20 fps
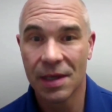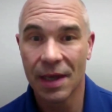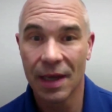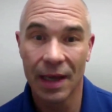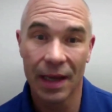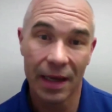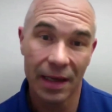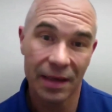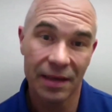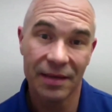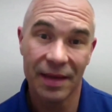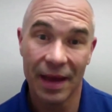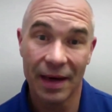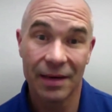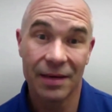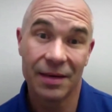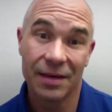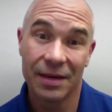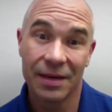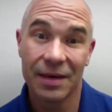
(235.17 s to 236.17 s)
and
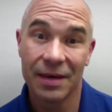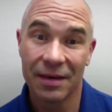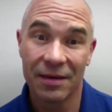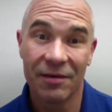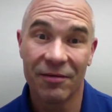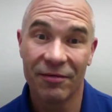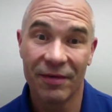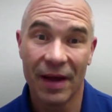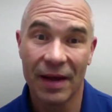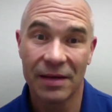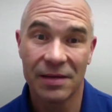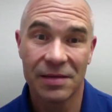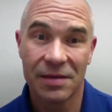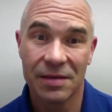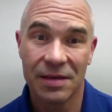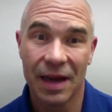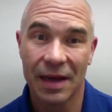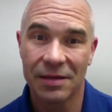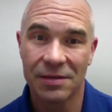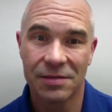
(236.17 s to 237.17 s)
that can affect
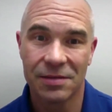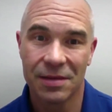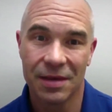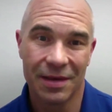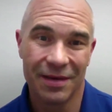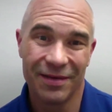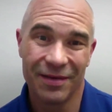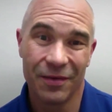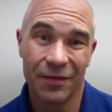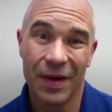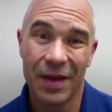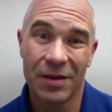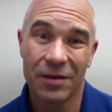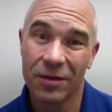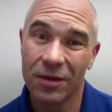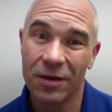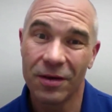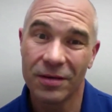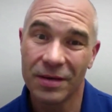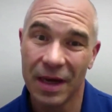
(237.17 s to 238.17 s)
the way you
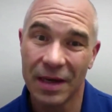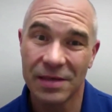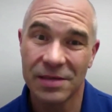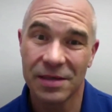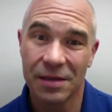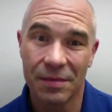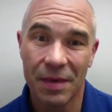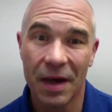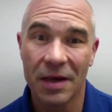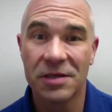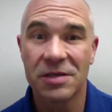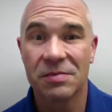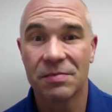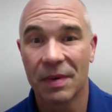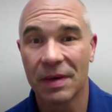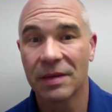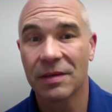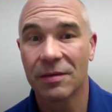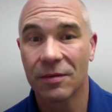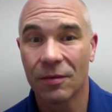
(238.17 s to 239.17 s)
look, not so much,
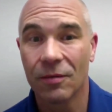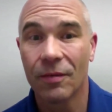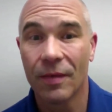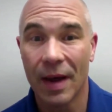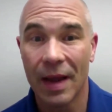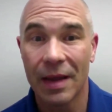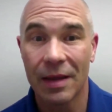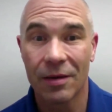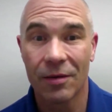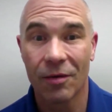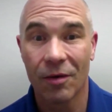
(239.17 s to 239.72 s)
but the way your